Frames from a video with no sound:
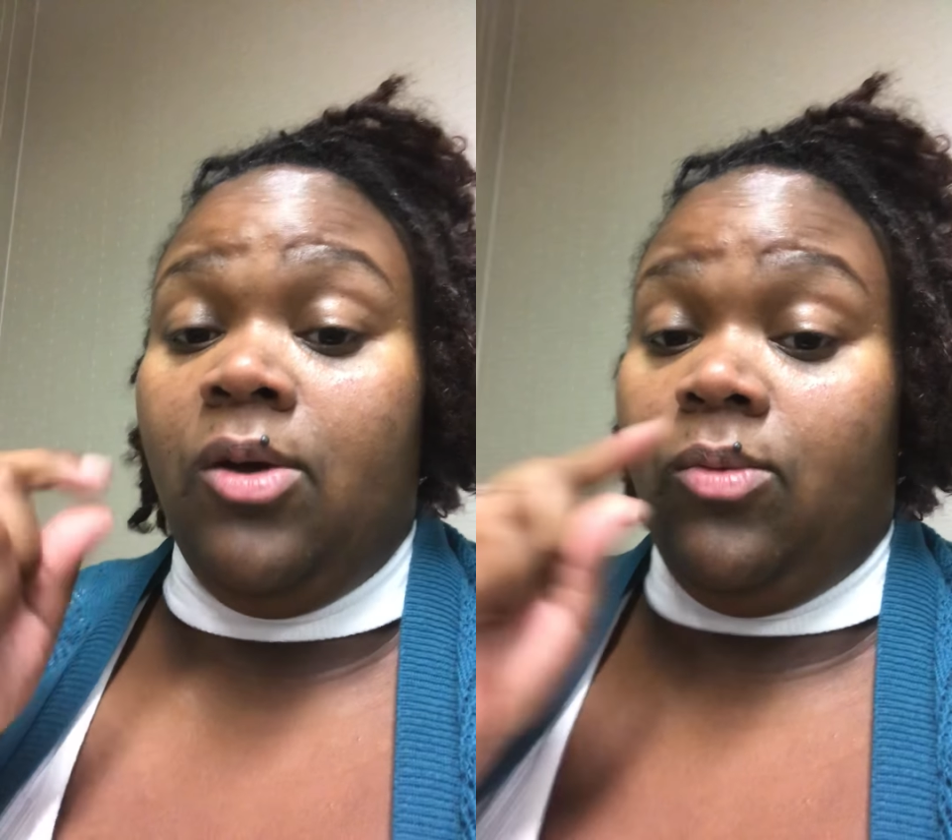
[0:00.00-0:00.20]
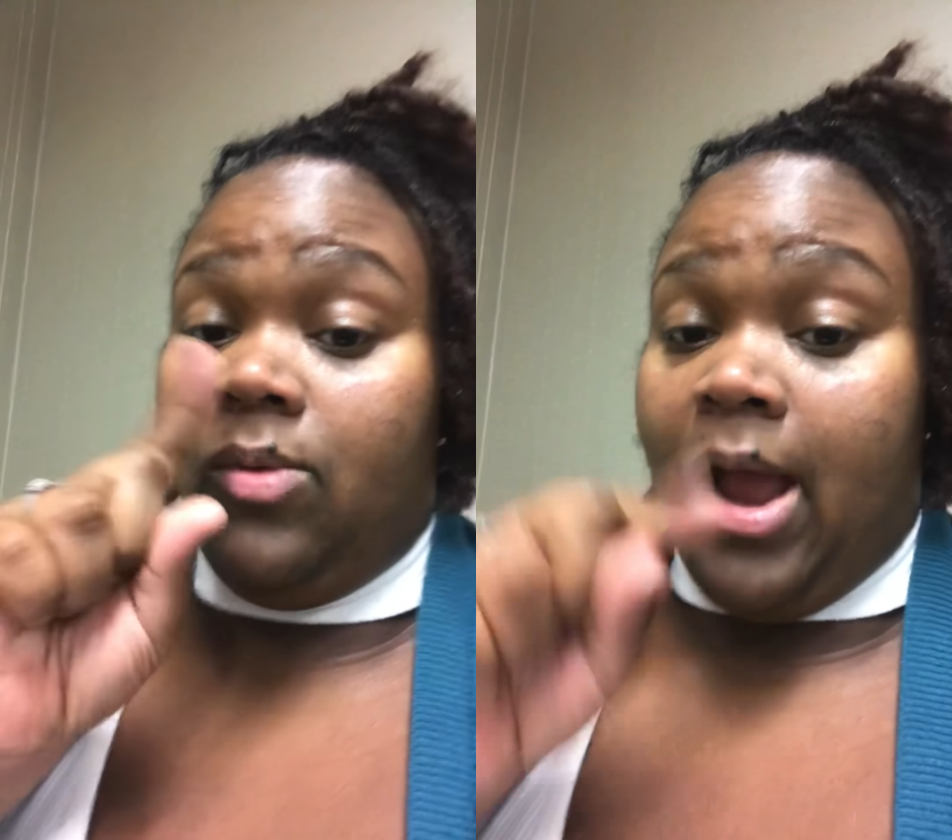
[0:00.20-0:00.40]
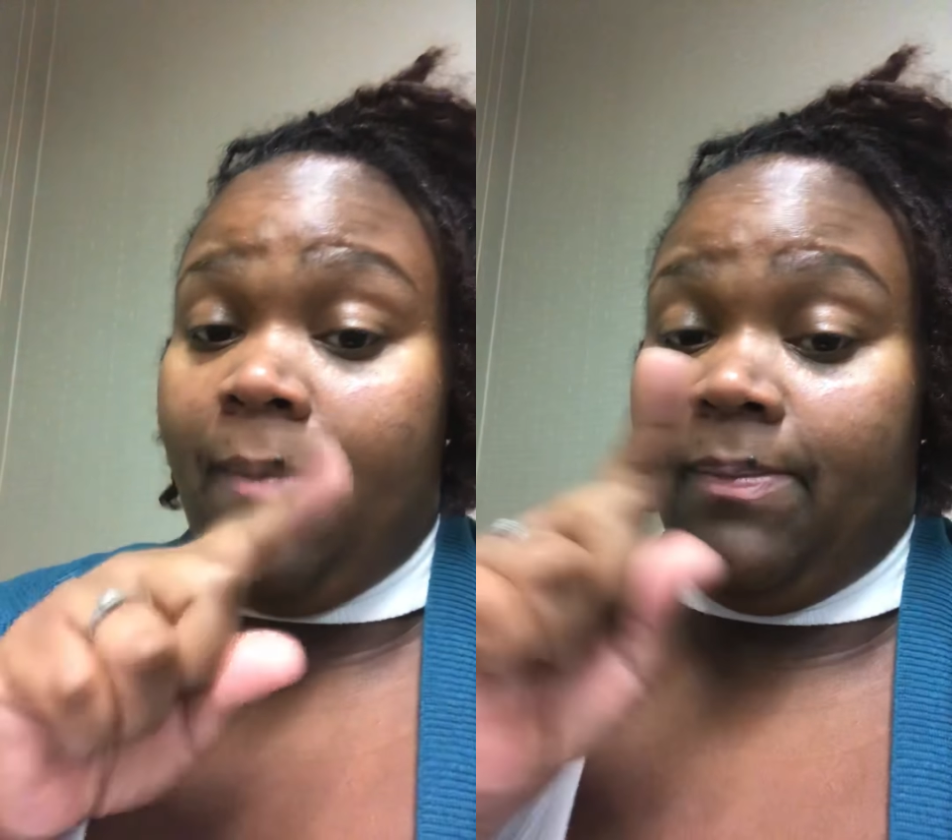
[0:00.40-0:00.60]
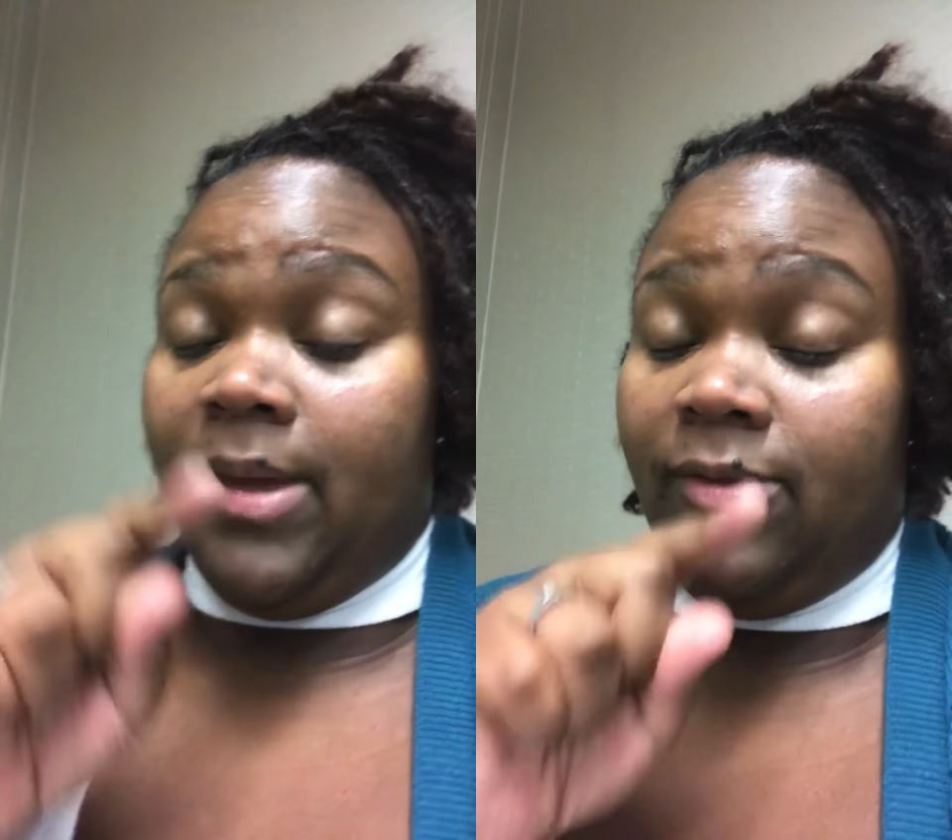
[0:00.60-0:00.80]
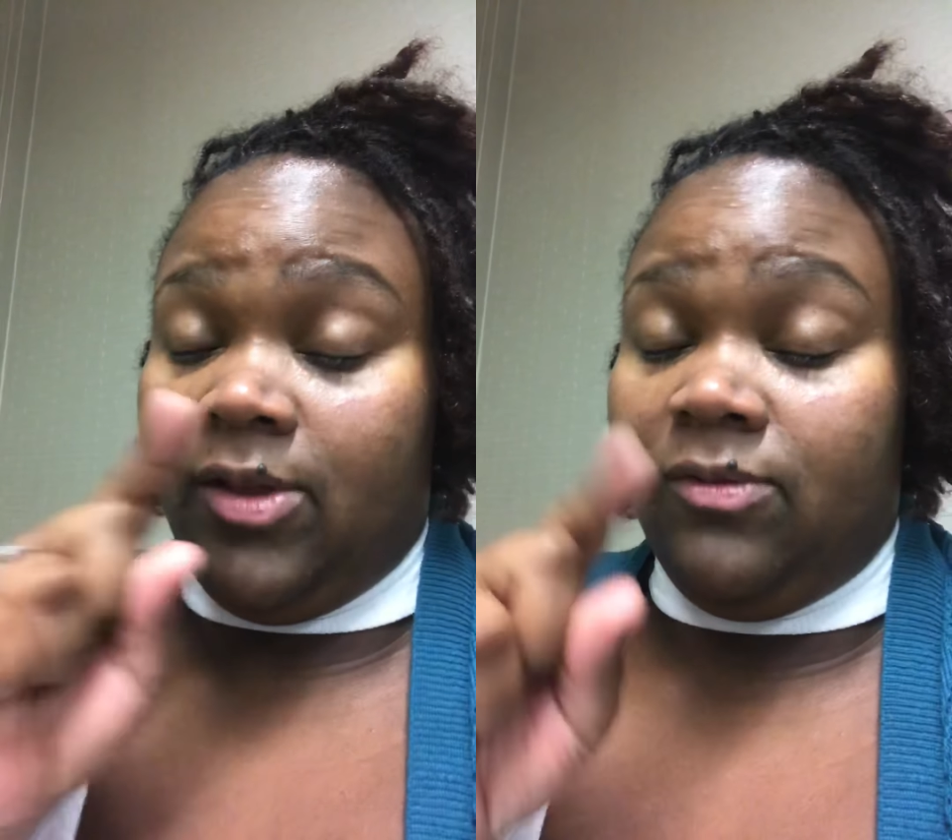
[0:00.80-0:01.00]
wrap
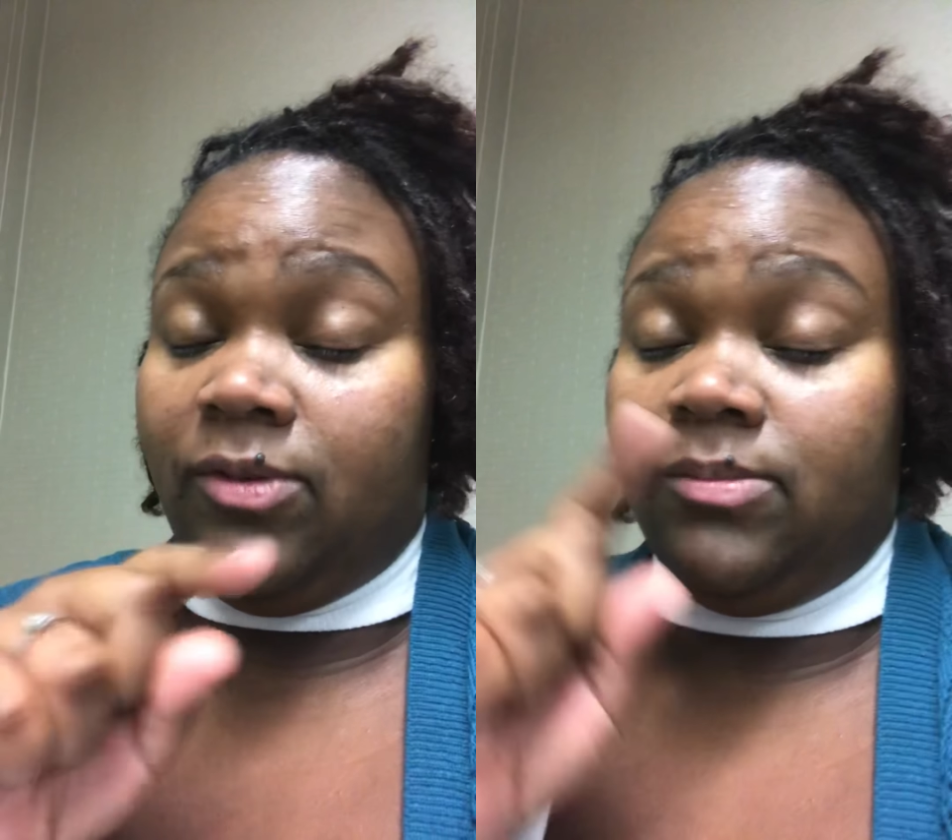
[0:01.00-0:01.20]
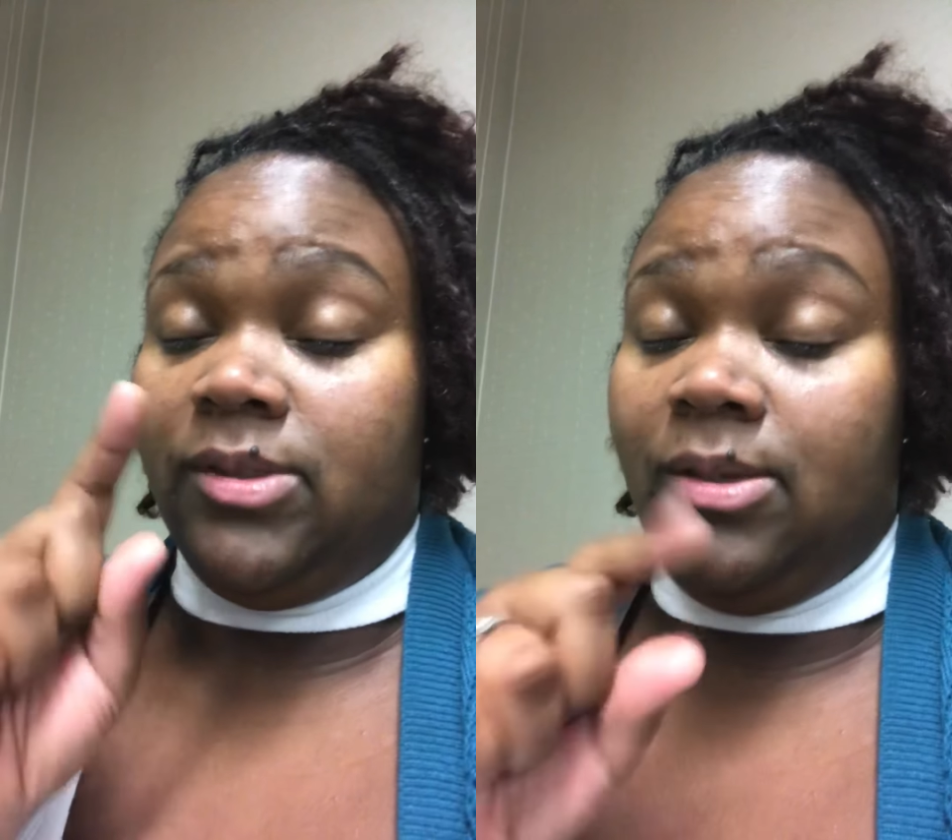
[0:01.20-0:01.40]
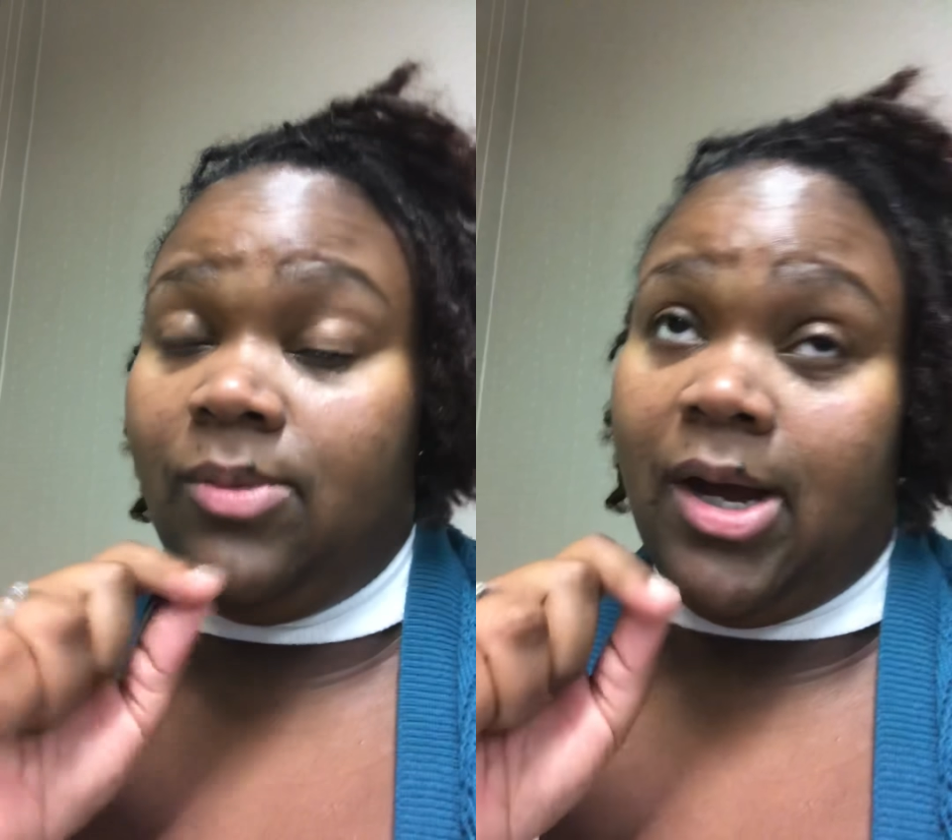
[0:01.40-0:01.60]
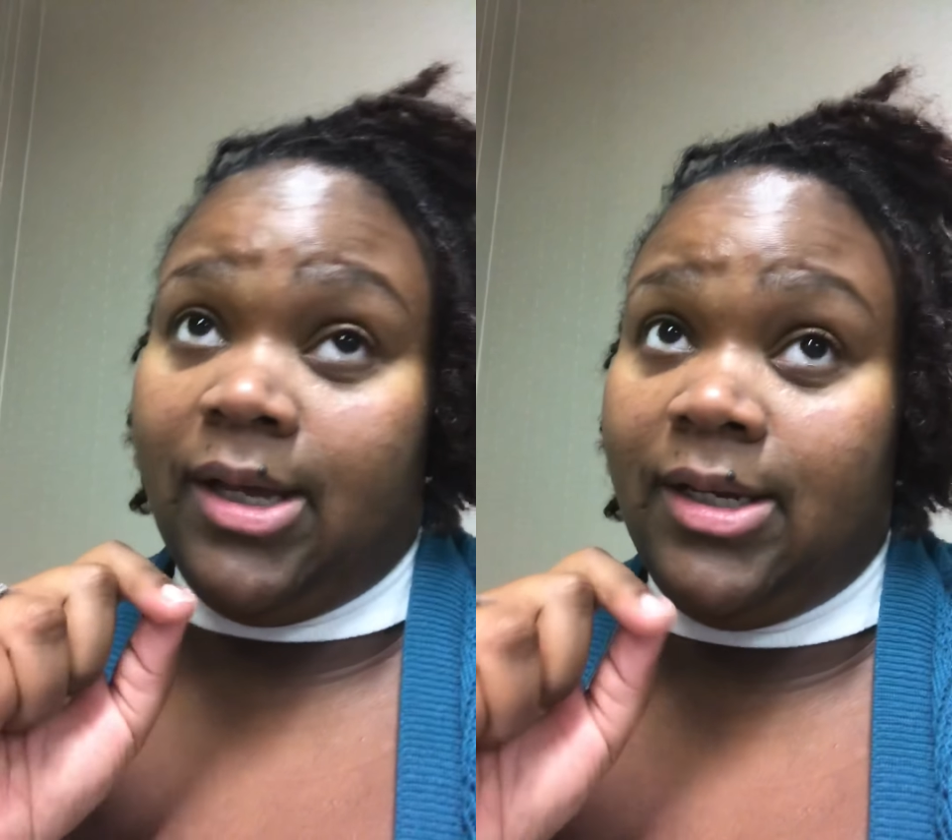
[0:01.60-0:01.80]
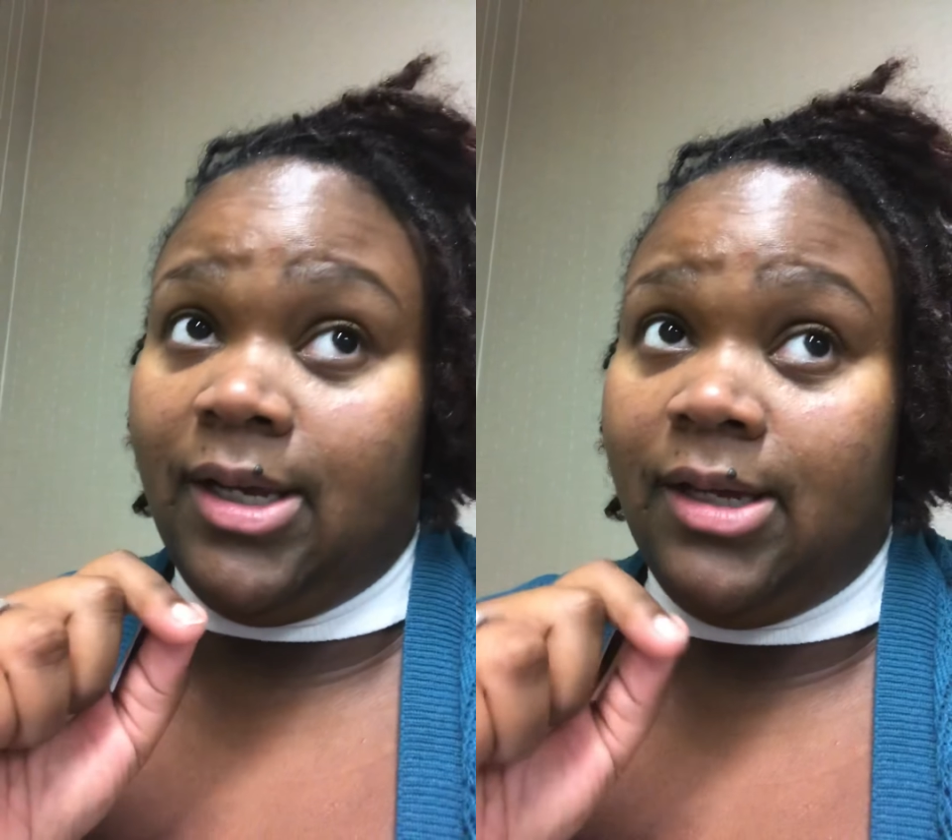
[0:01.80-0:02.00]
method from
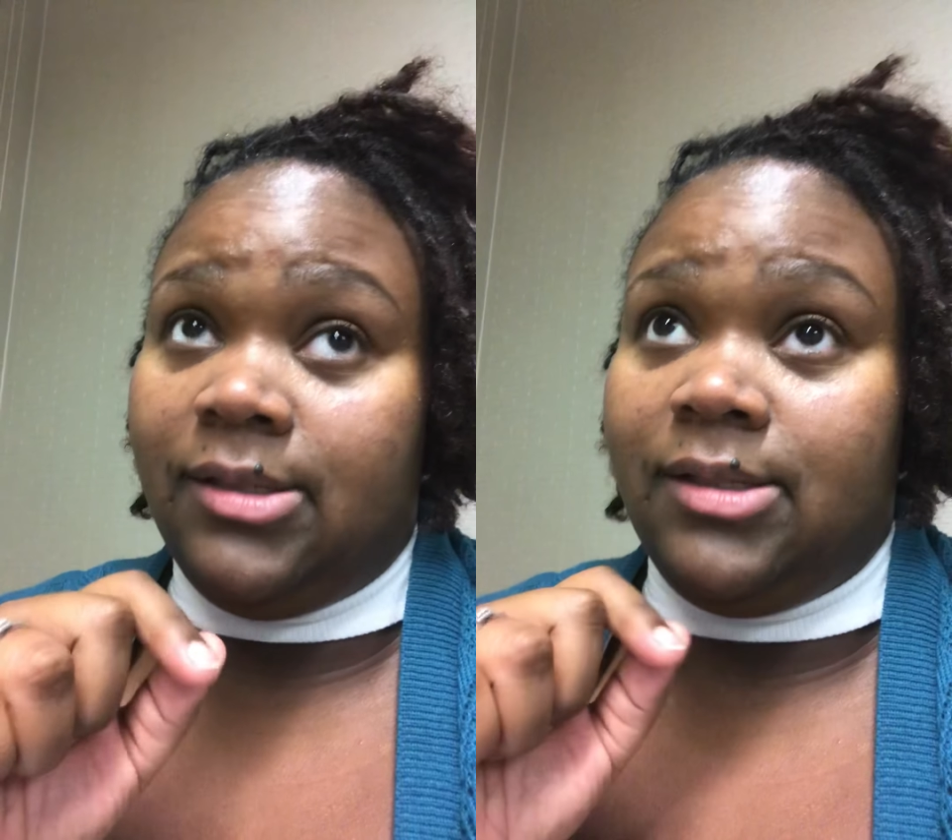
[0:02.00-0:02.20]
DYNX,